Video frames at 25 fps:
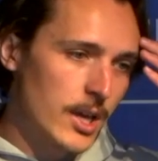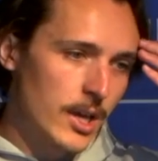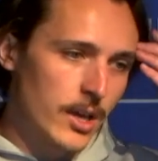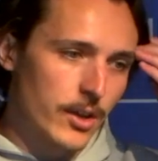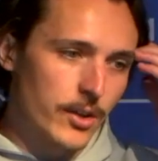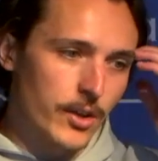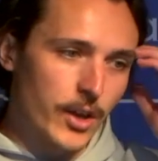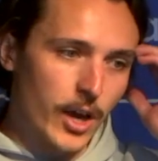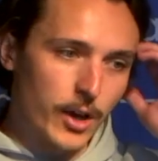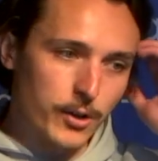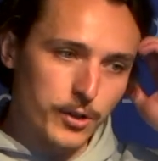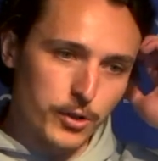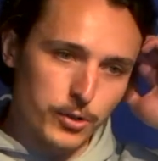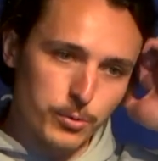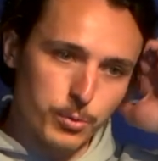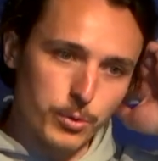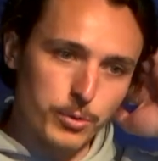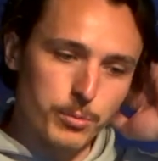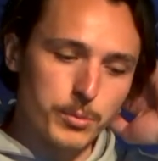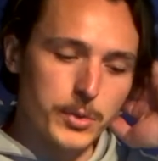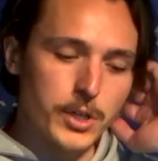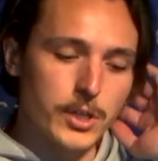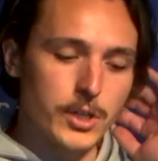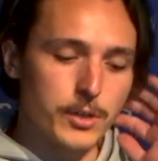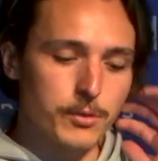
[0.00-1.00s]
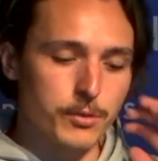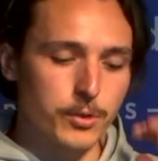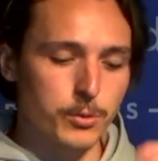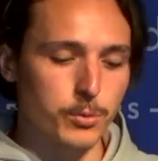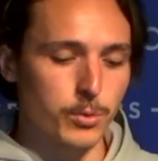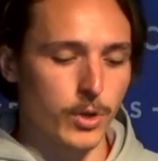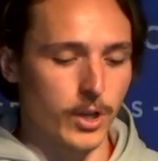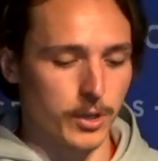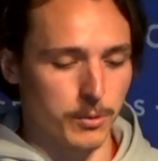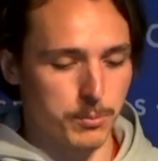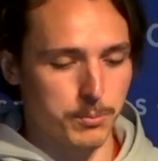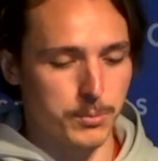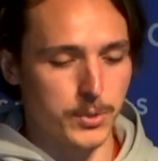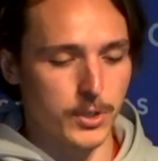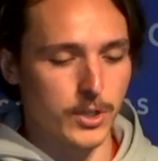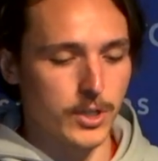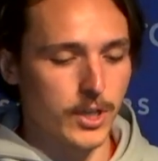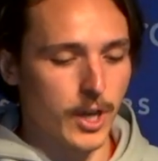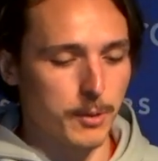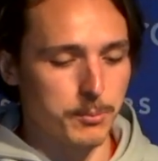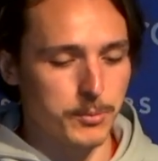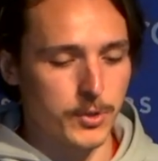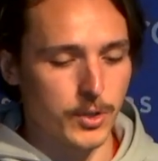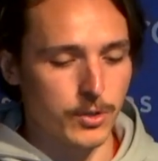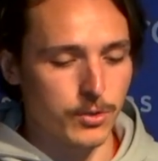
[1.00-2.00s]
Now this would mean if you like build
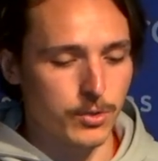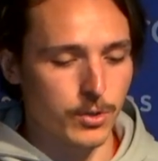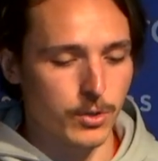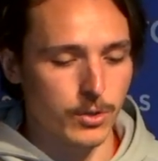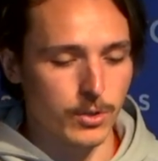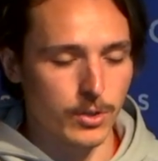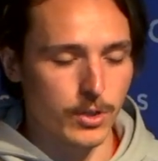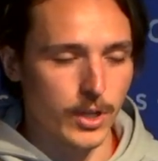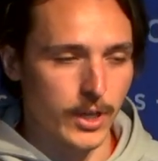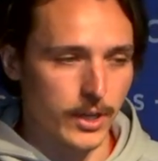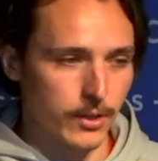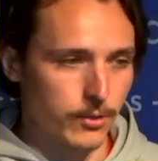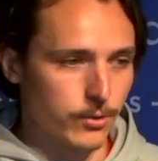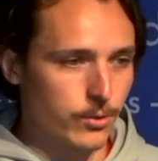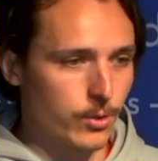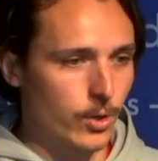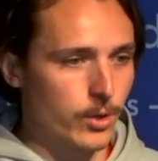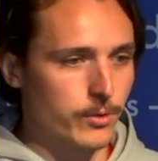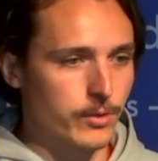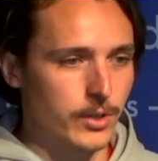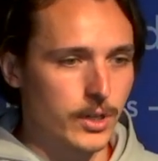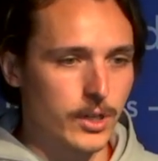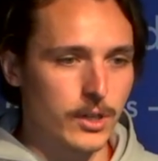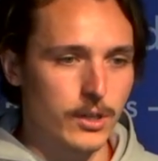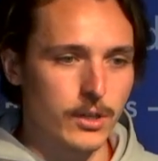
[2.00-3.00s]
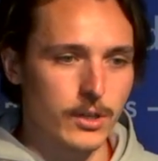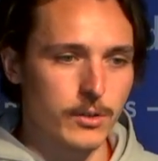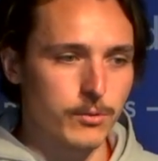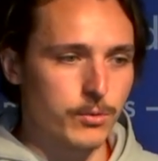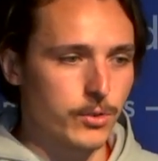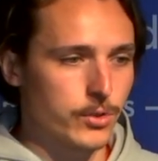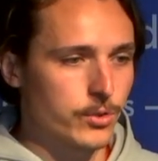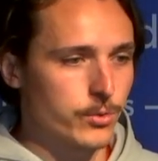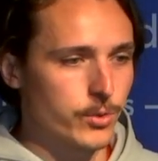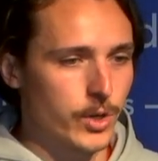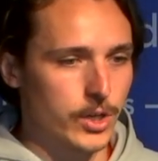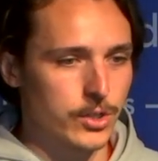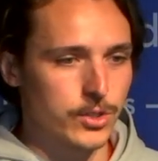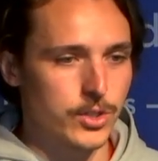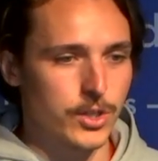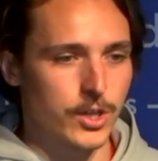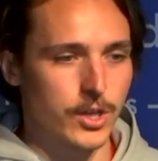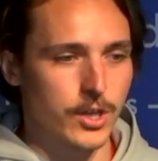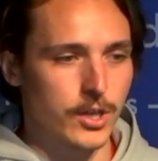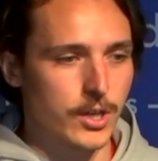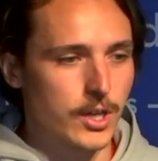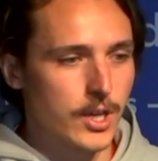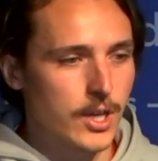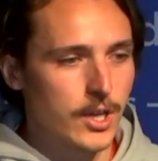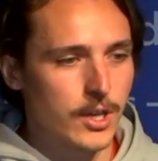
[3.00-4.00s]
up this whole like server
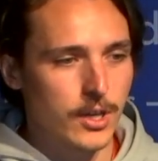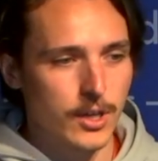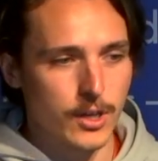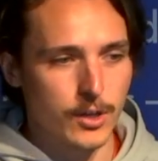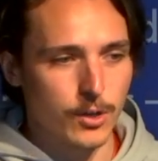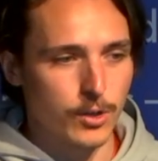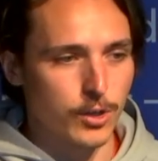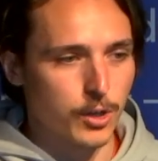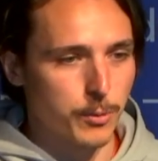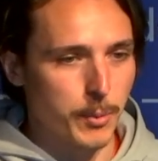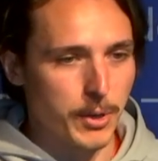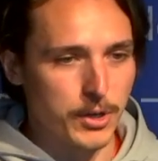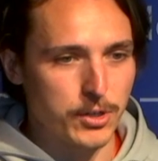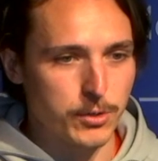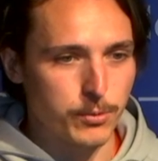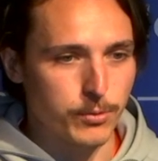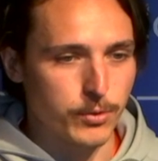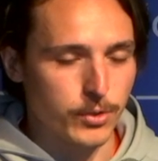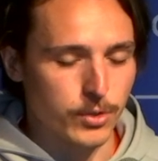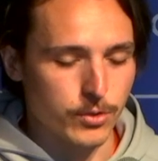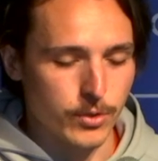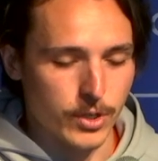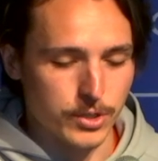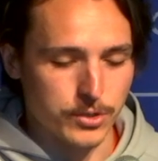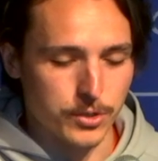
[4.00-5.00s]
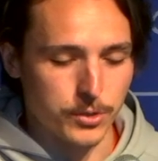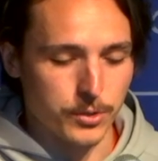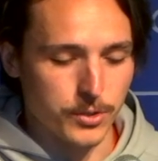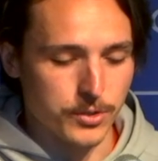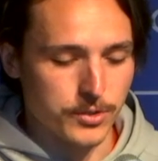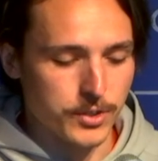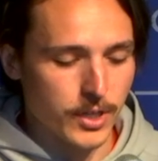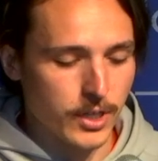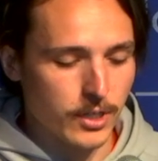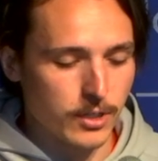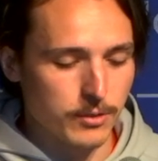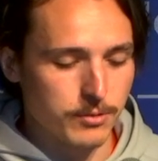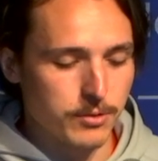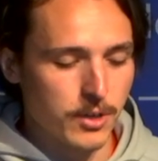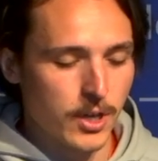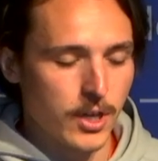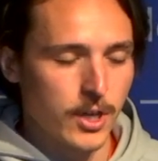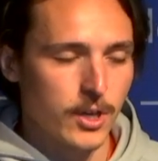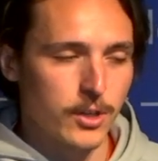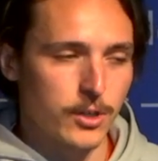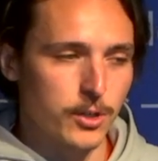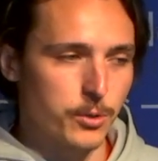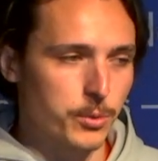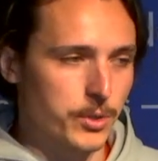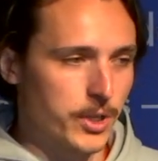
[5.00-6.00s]
infrastructure and automation infrastructure yourself,
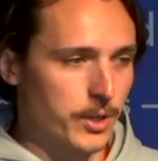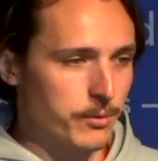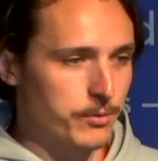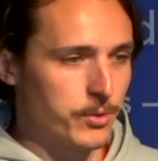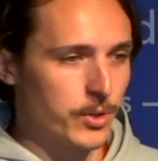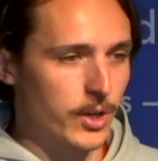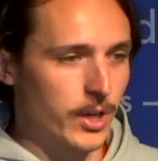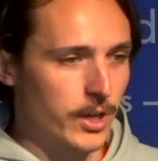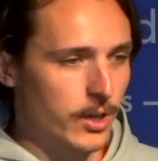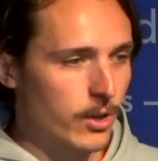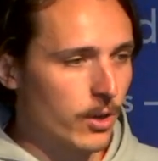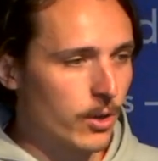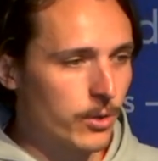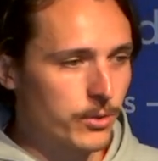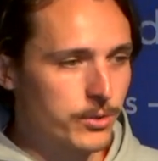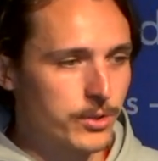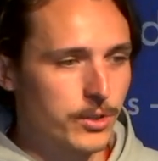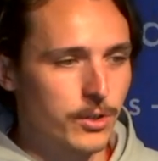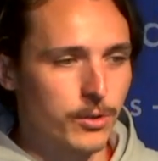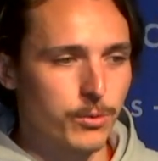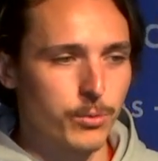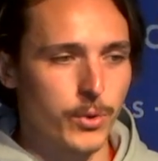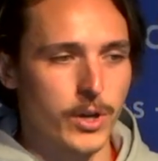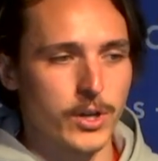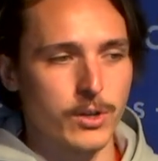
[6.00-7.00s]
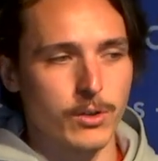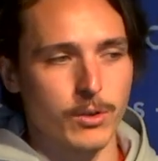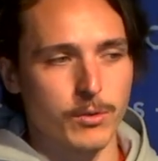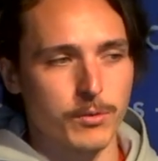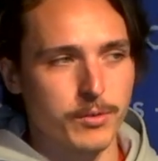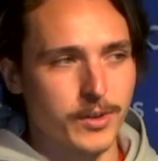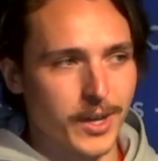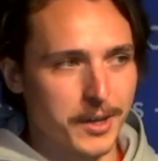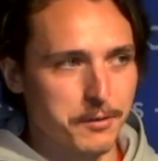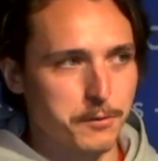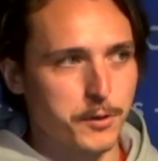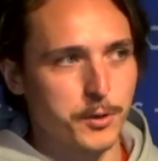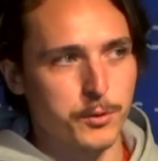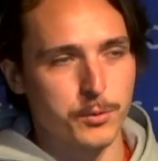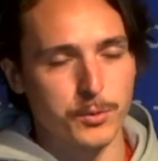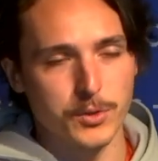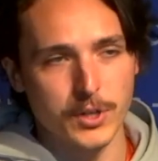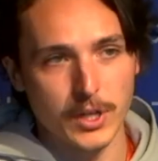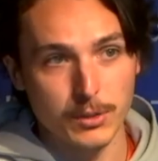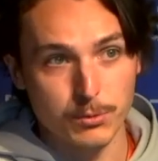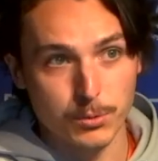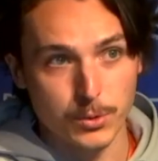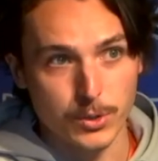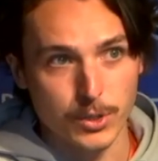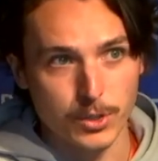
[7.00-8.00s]
you would have to like host it and run it on 5 different
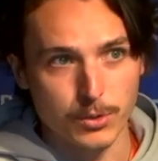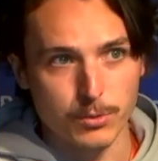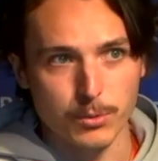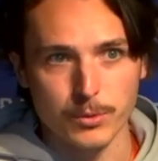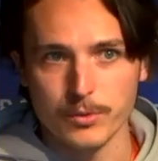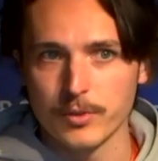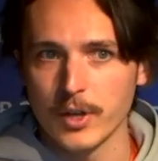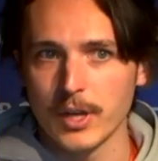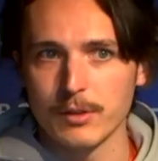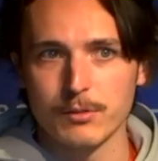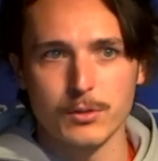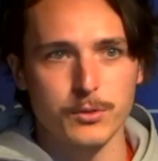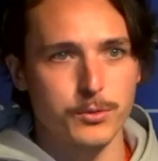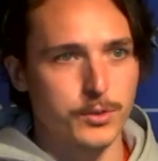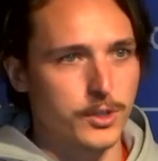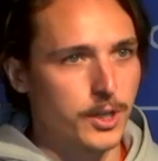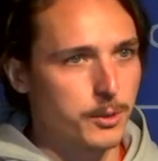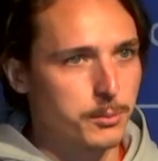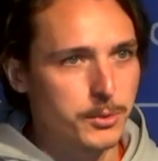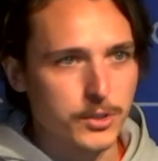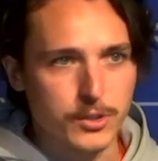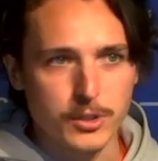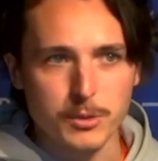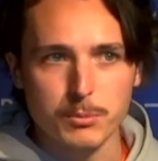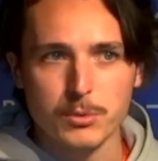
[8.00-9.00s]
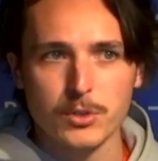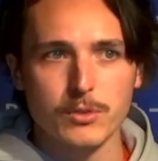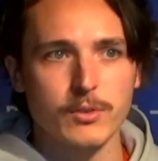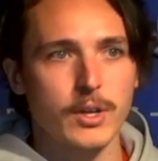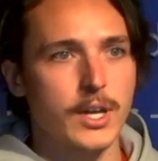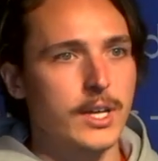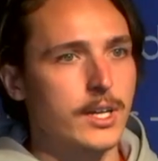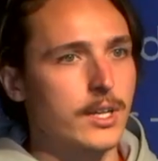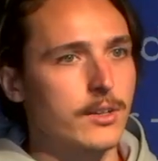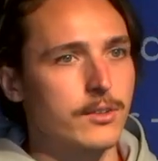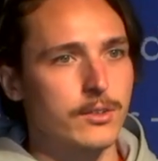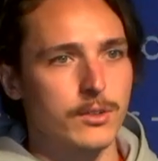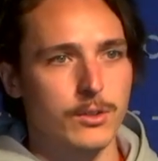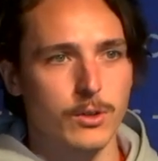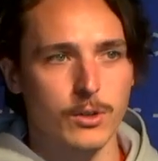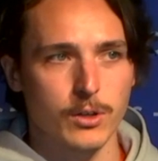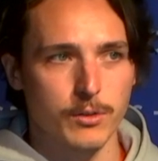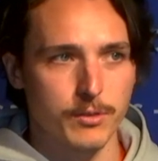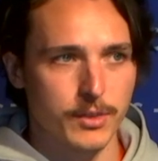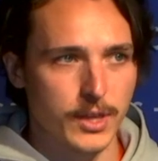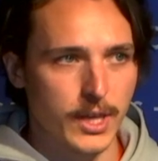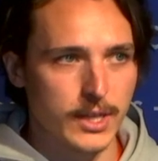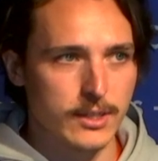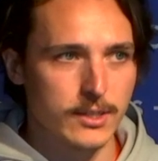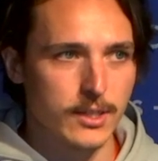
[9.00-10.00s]
networks with 5 different RPC providers and all of
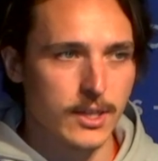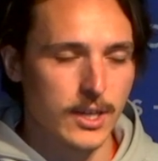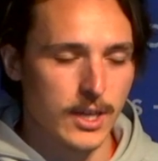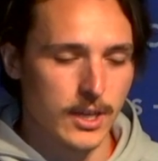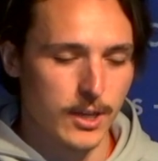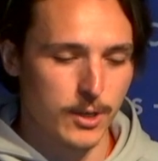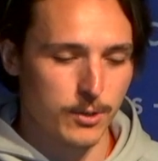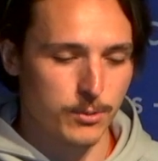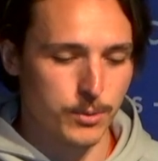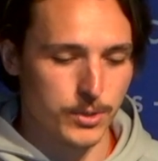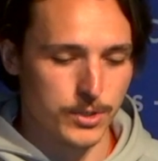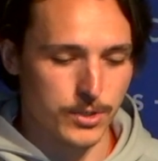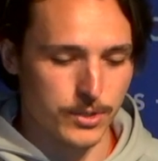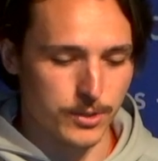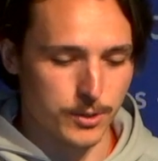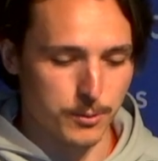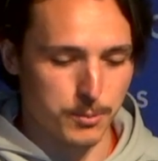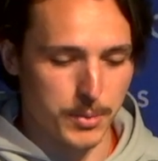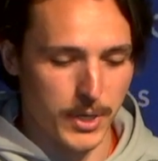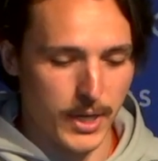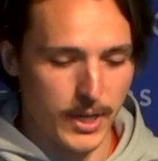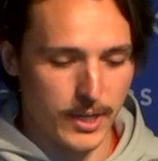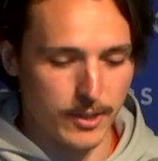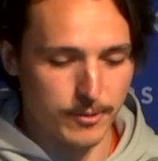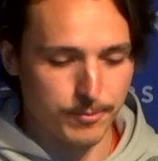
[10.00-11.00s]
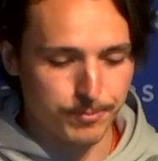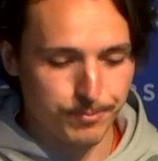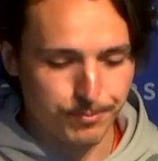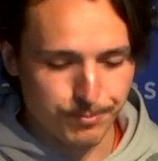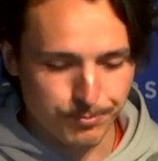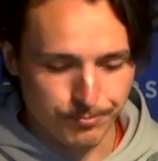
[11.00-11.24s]
that, which is a pain.